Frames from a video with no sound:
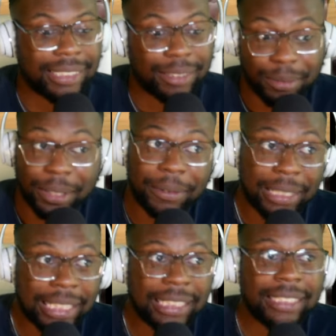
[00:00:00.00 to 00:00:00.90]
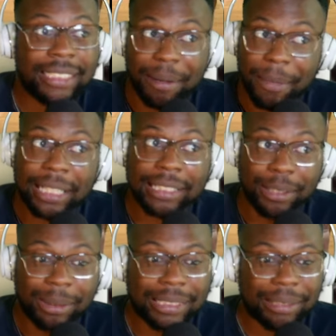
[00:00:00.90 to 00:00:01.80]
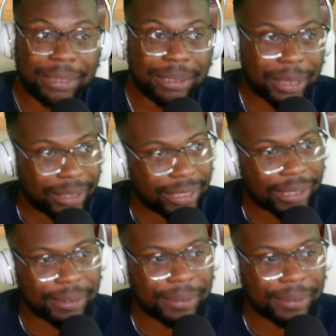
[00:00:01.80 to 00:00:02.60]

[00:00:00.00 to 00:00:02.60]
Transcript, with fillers: whoever it is, they might do something to him. I don't know.